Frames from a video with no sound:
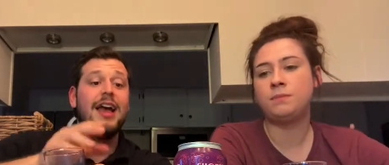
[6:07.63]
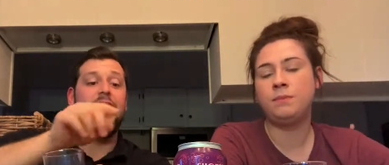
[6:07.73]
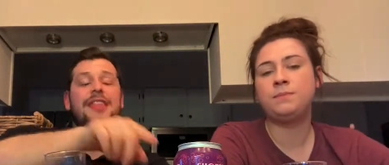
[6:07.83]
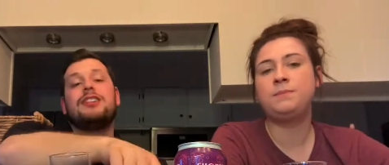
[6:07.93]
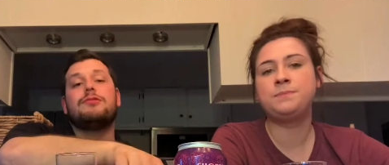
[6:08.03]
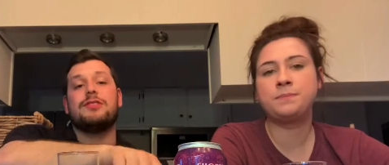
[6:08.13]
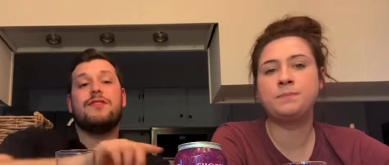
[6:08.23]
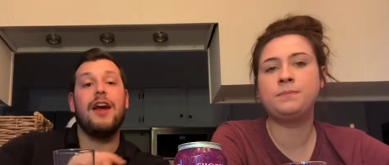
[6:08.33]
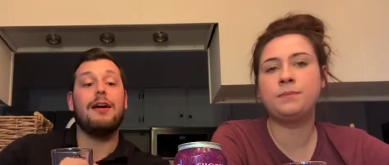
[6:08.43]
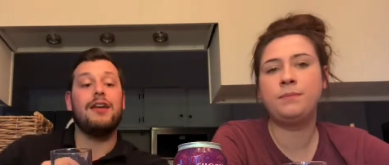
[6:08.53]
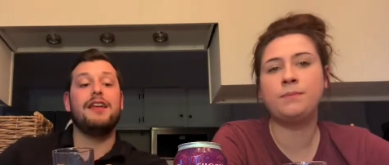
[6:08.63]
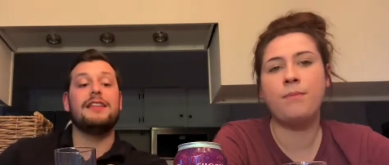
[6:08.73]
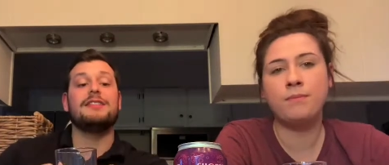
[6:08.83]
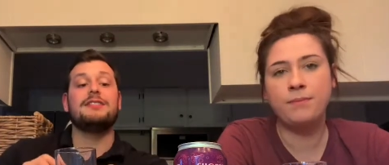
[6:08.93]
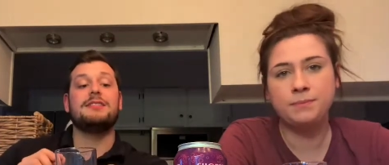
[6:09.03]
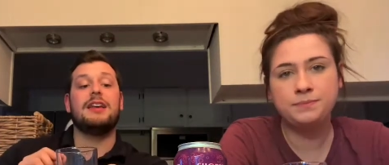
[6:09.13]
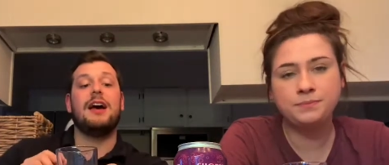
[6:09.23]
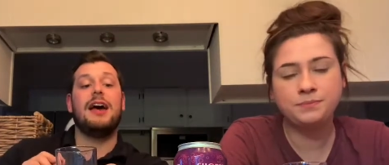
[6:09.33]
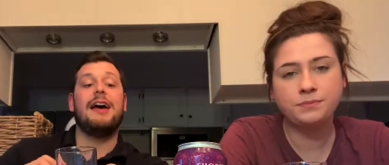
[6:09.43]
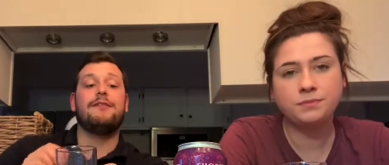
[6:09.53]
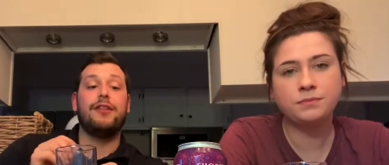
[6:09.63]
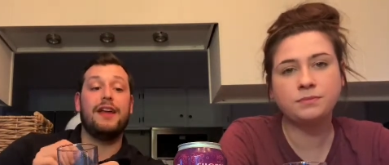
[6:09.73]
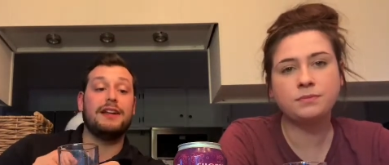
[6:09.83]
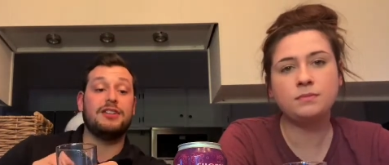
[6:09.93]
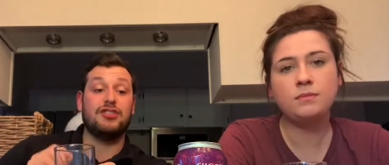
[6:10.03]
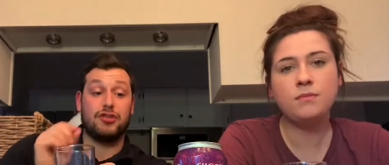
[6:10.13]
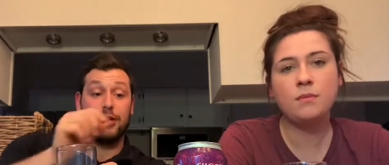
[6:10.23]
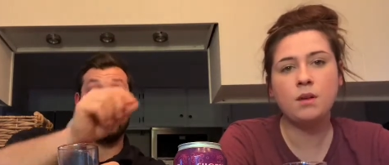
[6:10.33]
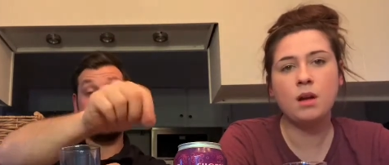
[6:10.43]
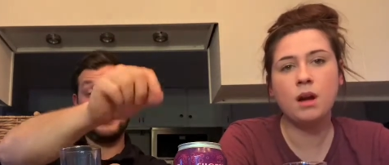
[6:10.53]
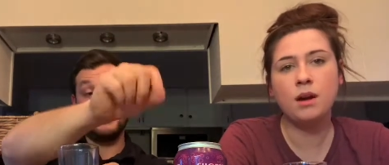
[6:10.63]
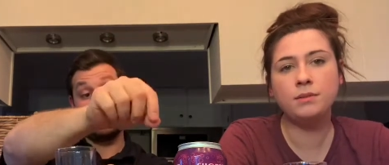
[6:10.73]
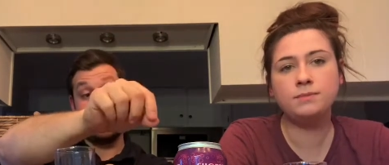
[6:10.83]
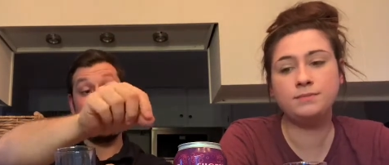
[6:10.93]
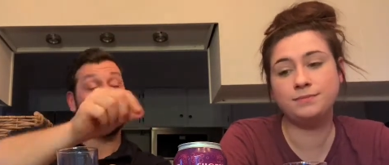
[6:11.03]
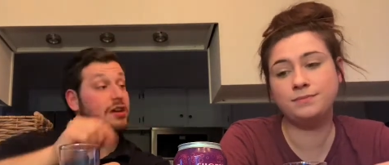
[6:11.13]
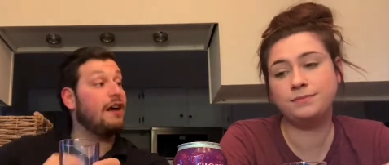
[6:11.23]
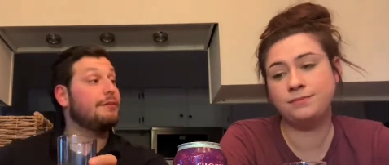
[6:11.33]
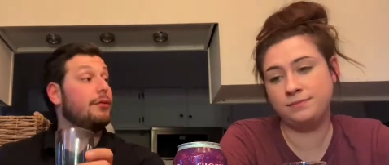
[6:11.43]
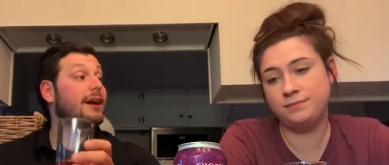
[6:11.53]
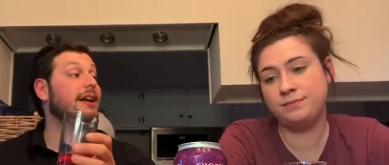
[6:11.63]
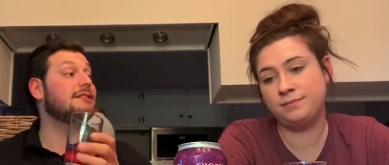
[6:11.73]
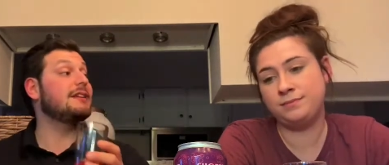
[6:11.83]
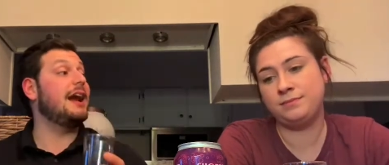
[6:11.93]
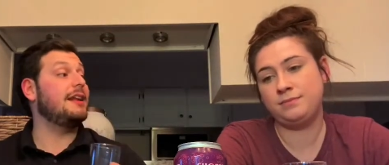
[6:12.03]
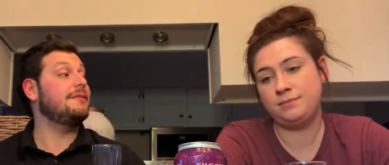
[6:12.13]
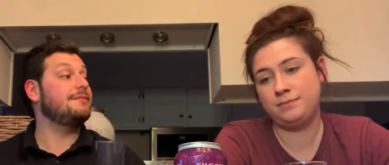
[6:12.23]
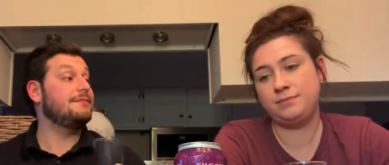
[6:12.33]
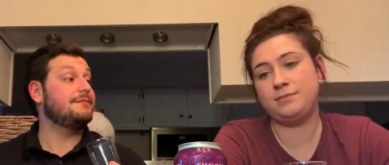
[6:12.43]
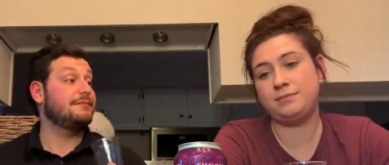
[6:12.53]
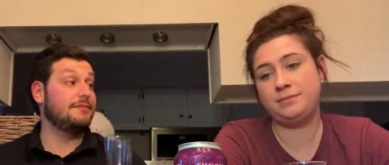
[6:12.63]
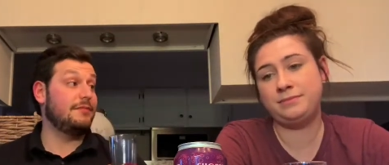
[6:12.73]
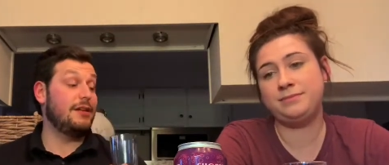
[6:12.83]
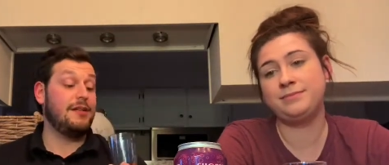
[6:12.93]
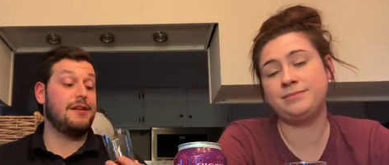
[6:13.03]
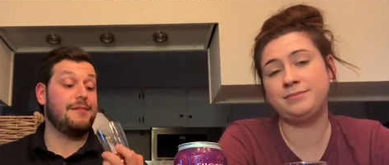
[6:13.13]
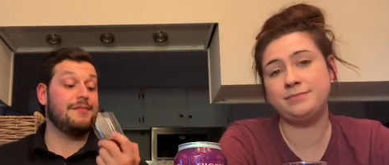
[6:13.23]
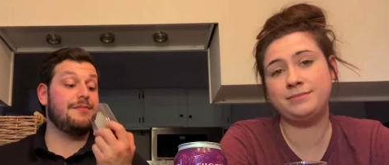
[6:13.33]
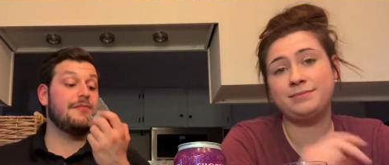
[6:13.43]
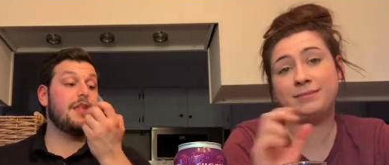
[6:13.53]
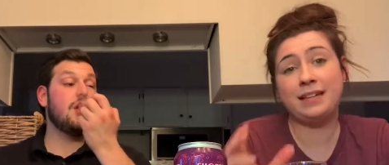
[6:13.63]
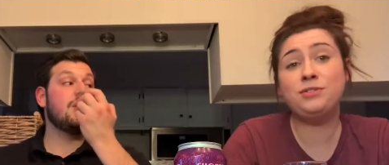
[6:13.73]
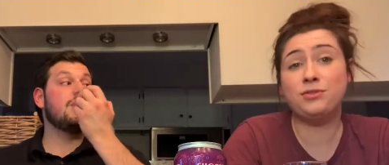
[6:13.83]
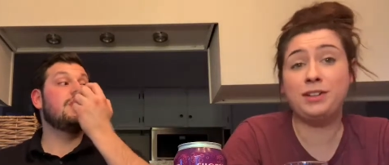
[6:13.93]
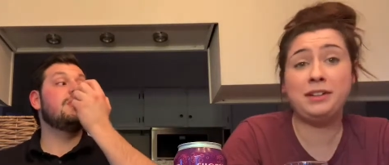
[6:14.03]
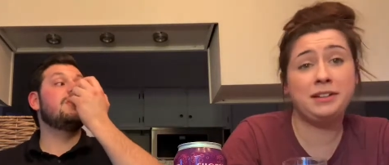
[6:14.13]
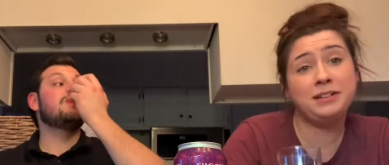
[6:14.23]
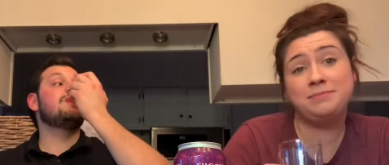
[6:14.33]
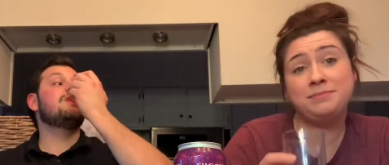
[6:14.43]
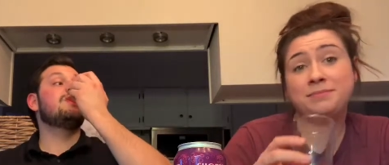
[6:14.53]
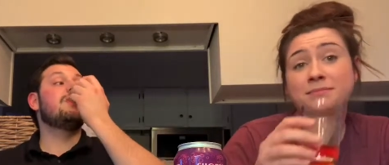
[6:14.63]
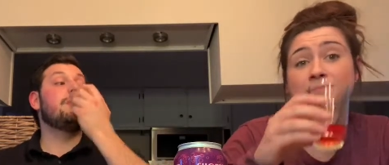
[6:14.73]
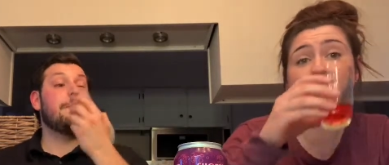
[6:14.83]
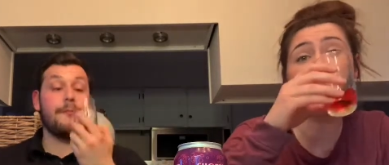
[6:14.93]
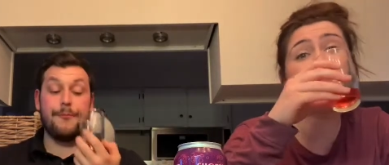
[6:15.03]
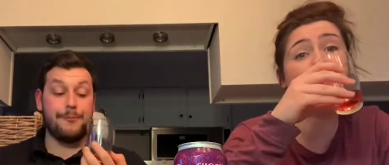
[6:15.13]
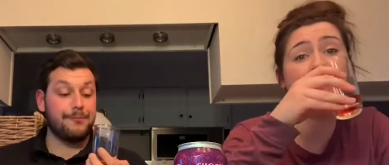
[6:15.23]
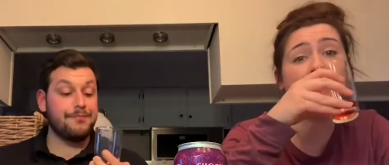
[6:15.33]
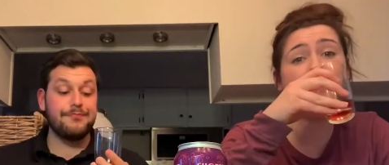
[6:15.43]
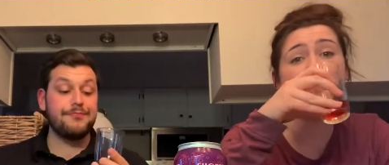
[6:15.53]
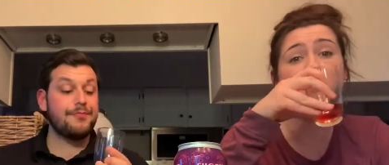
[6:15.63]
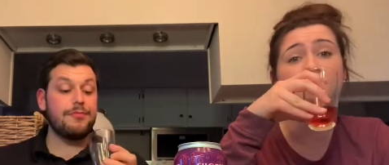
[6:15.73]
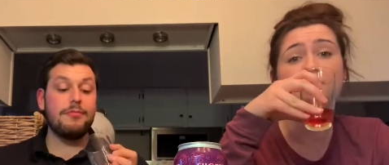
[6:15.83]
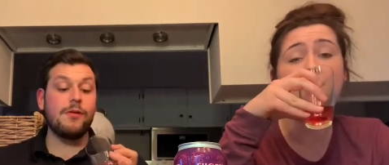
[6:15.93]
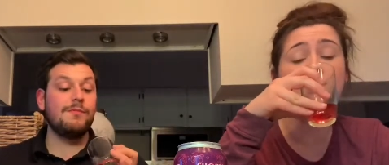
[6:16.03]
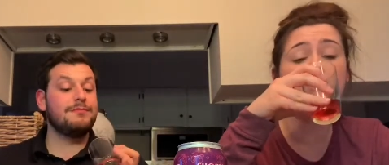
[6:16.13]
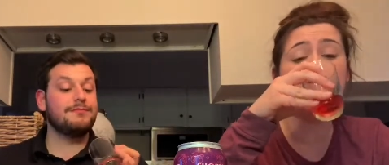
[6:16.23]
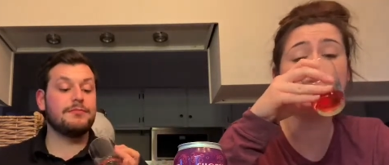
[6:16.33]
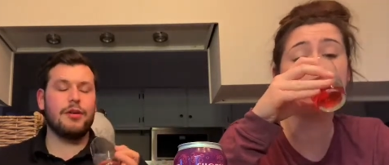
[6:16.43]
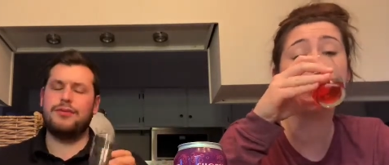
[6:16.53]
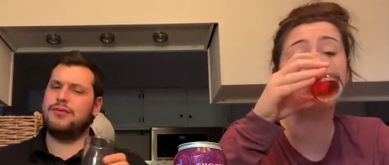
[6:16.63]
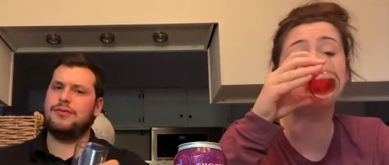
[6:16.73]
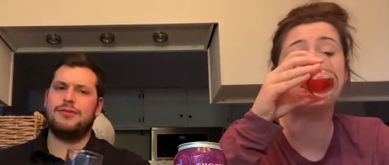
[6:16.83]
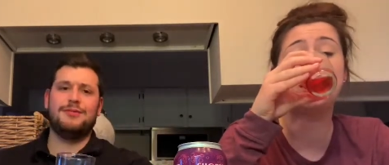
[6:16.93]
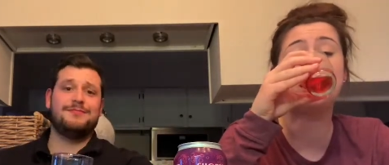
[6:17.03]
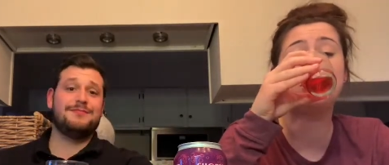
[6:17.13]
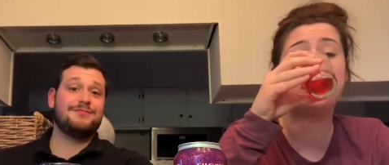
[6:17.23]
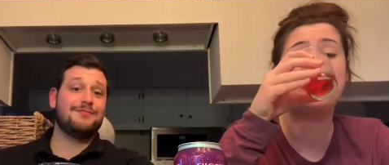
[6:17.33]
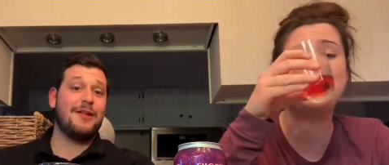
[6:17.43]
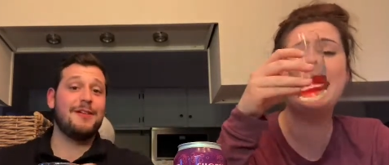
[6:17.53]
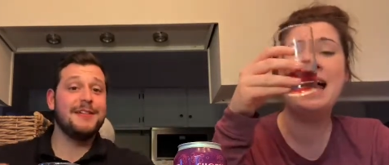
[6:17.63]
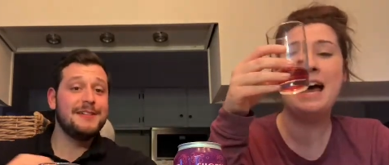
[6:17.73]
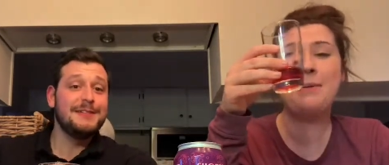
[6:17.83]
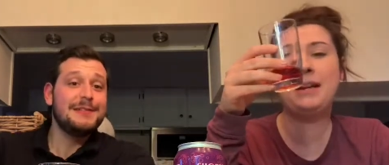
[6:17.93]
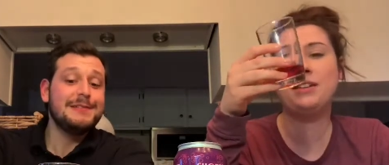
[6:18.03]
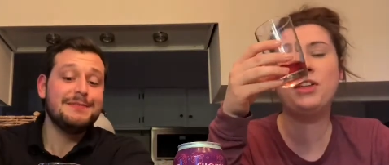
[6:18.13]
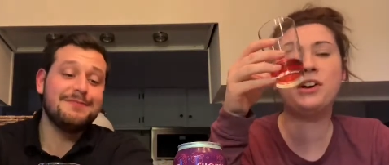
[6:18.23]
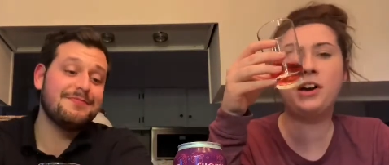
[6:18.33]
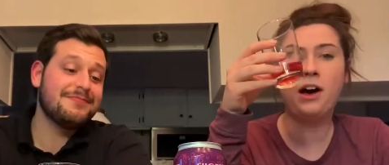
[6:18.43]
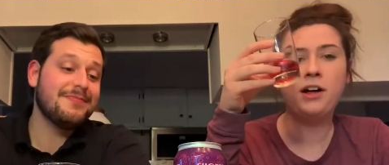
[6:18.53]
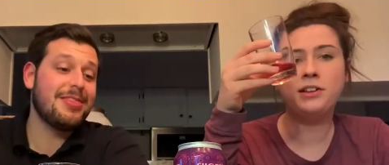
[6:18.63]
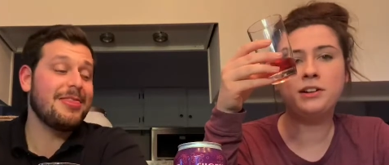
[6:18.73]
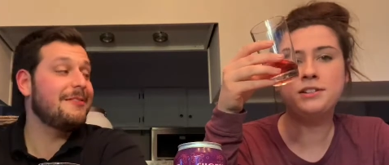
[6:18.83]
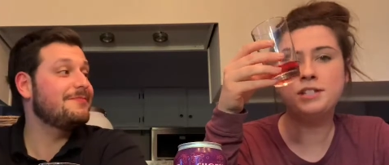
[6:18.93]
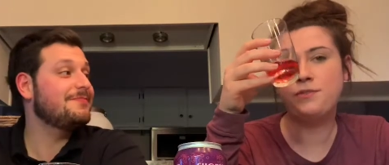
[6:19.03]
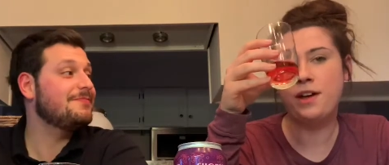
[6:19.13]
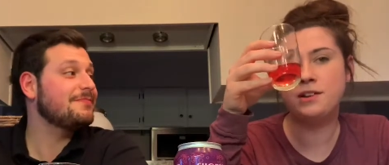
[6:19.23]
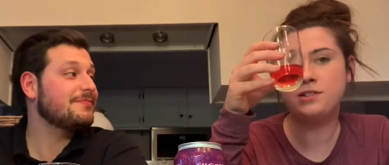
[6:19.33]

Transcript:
Speaker 1: This was mm -hmm. fair. I think this is uh, everything deservingly to say soft parade inside it. Mm-hmm. What do you think?
Speaker 2: It's really good yeah, I think a lot of girls are gonna take this. I mean, the color's fun